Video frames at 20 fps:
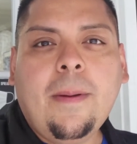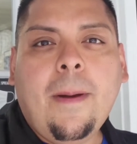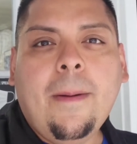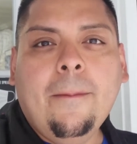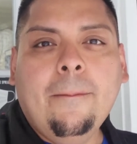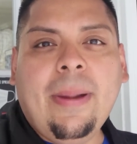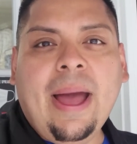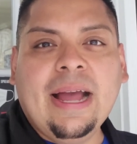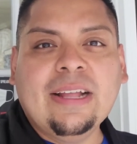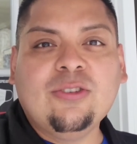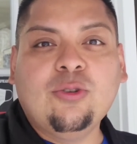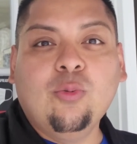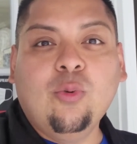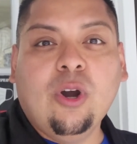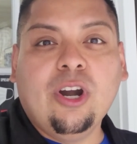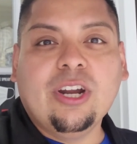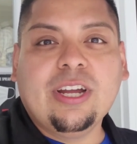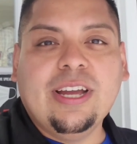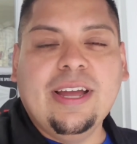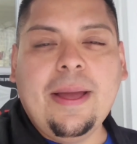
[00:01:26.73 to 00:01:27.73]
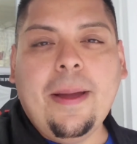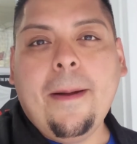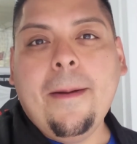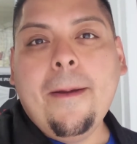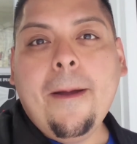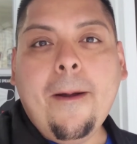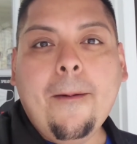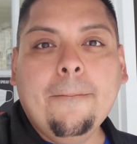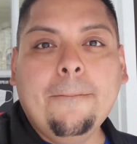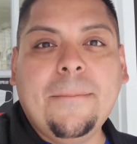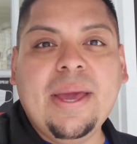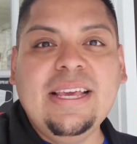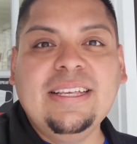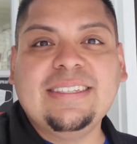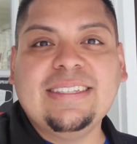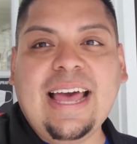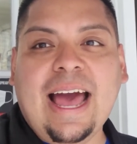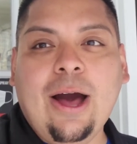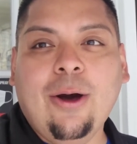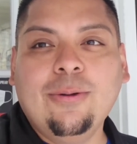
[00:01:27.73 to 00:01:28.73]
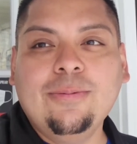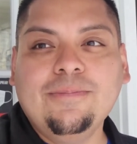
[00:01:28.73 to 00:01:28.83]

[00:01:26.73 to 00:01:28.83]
Back to work. Peace out.